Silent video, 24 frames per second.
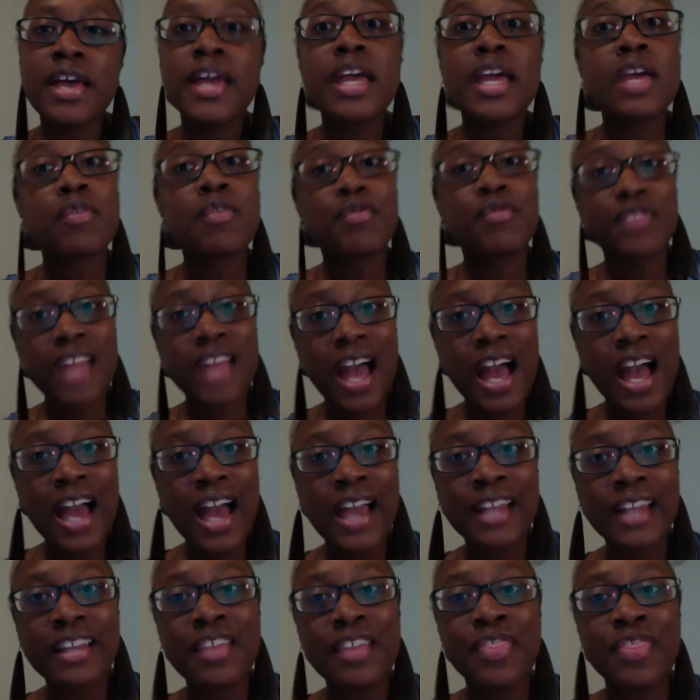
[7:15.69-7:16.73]
If
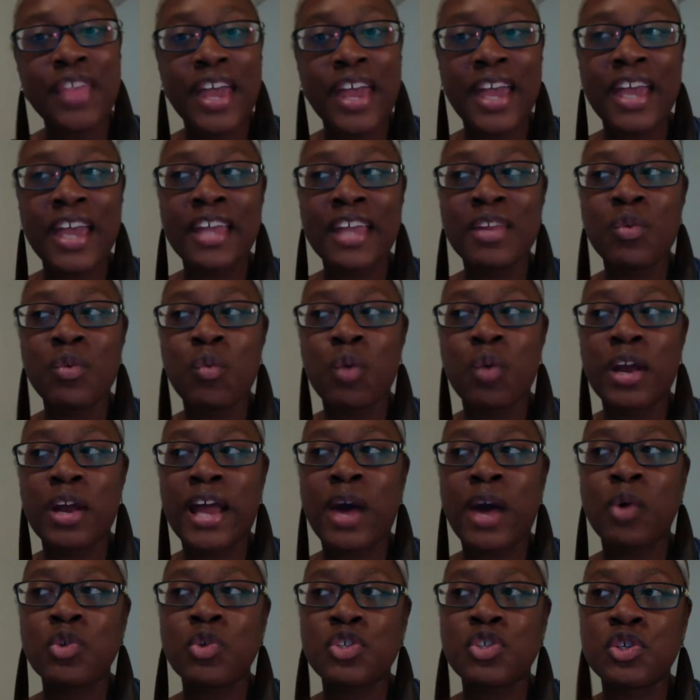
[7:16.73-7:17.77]
not, then what
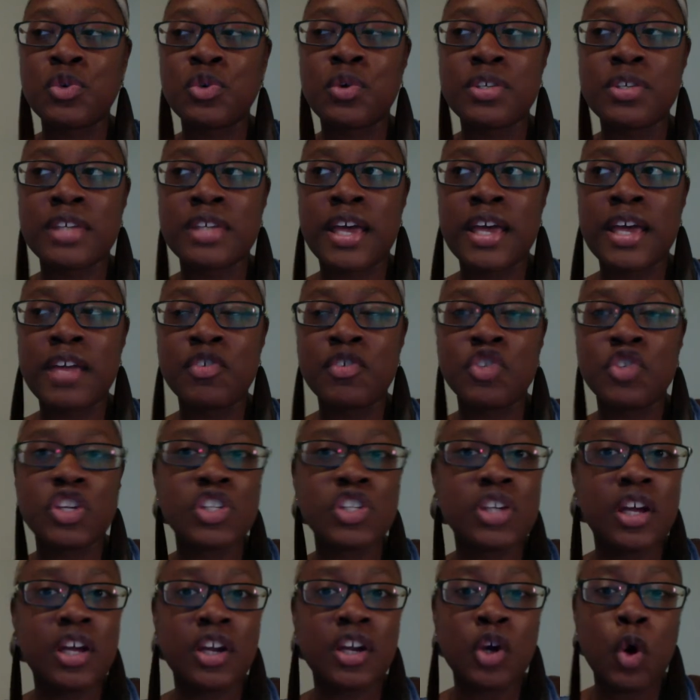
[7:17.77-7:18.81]
I will do is that if she's
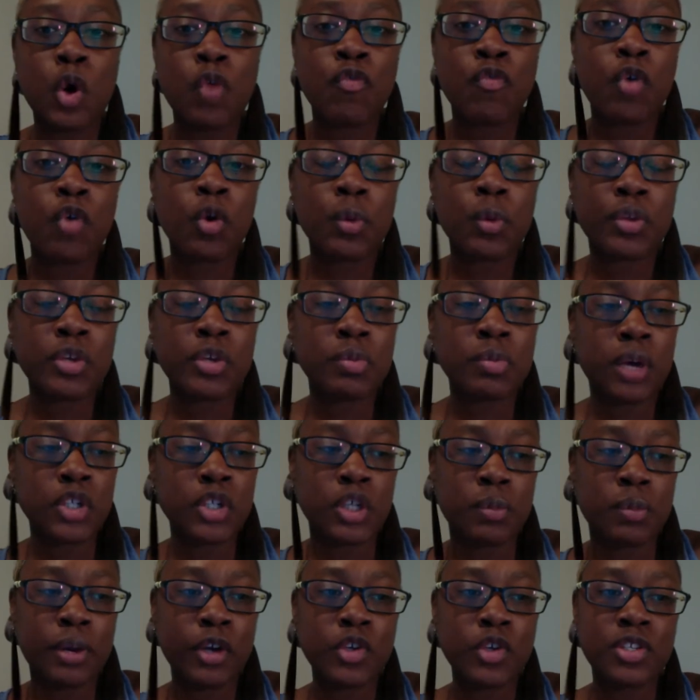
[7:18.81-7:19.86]
going to go forward with this
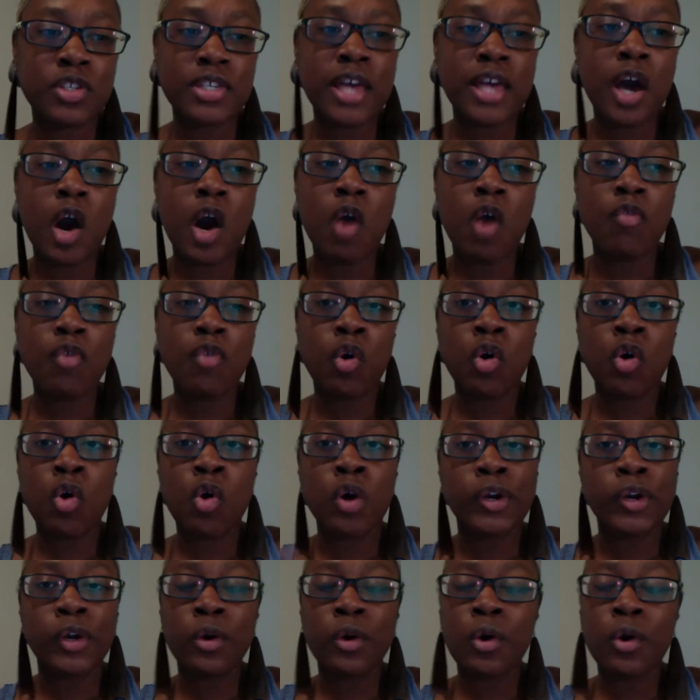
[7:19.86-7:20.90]
project by herself or
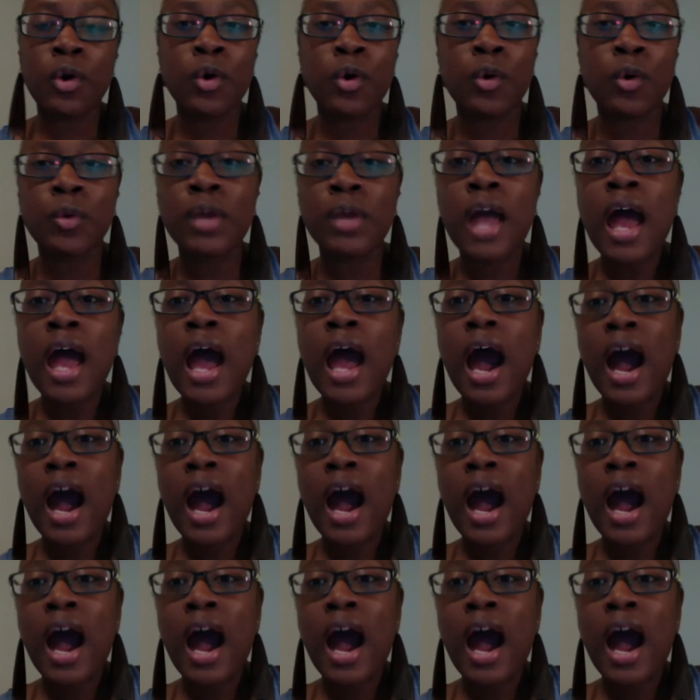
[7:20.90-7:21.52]
on her own,